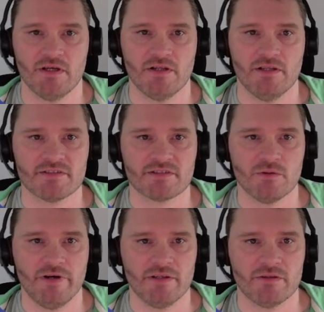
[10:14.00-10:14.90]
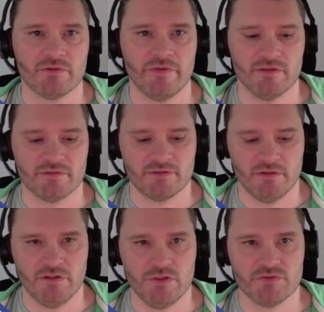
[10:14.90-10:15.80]
Let's go ahead to this
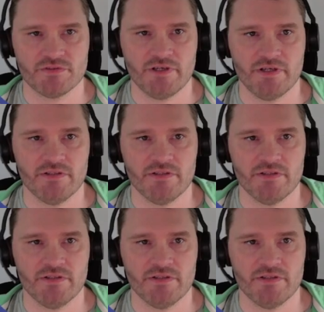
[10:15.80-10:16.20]
news site